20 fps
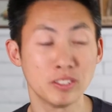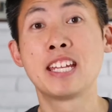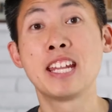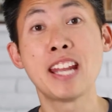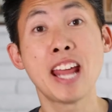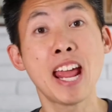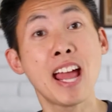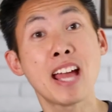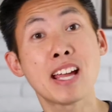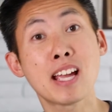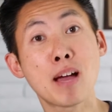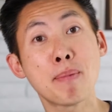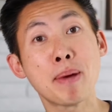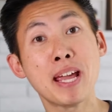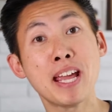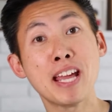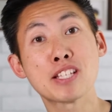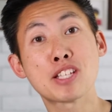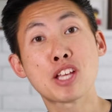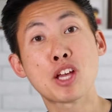Today I got my
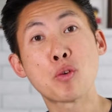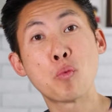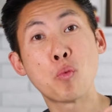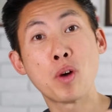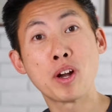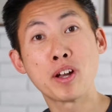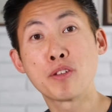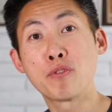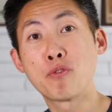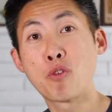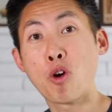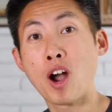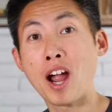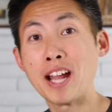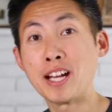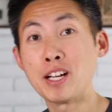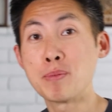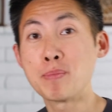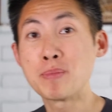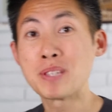hands on one of the 4
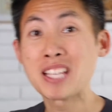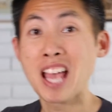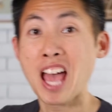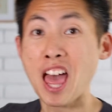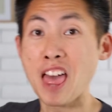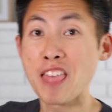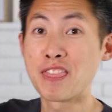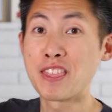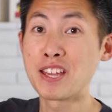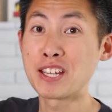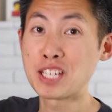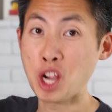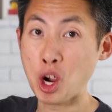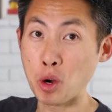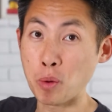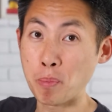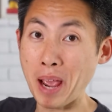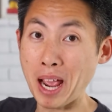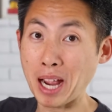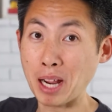items, the
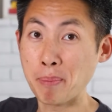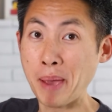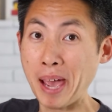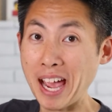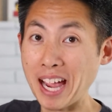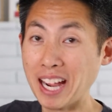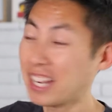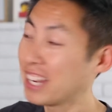Tote backpack.